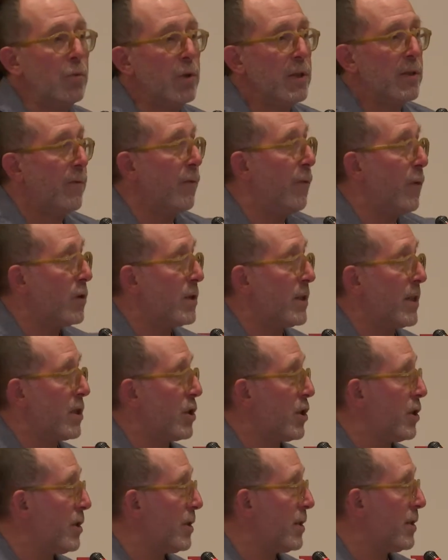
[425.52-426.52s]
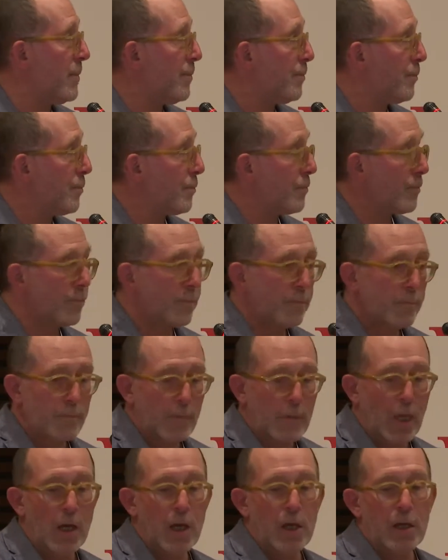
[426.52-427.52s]
with four sections:
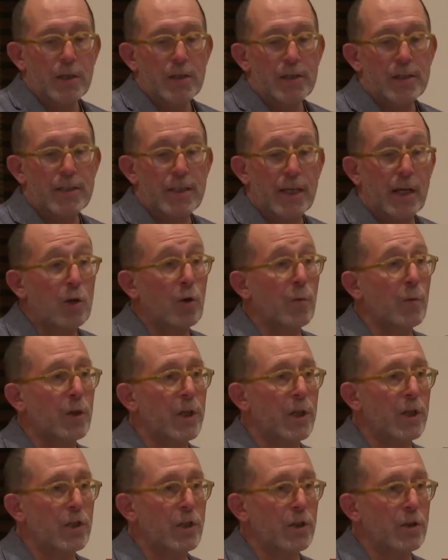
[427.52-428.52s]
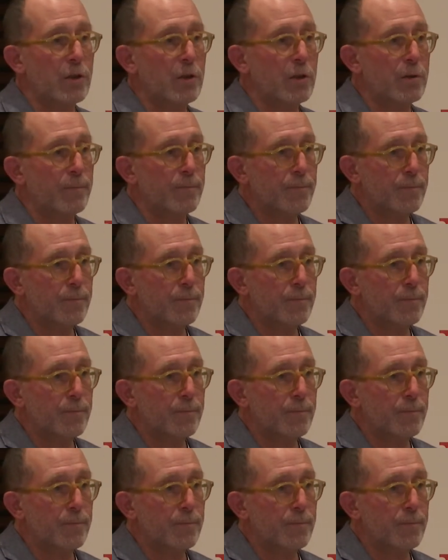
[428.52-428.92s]
the accommodations,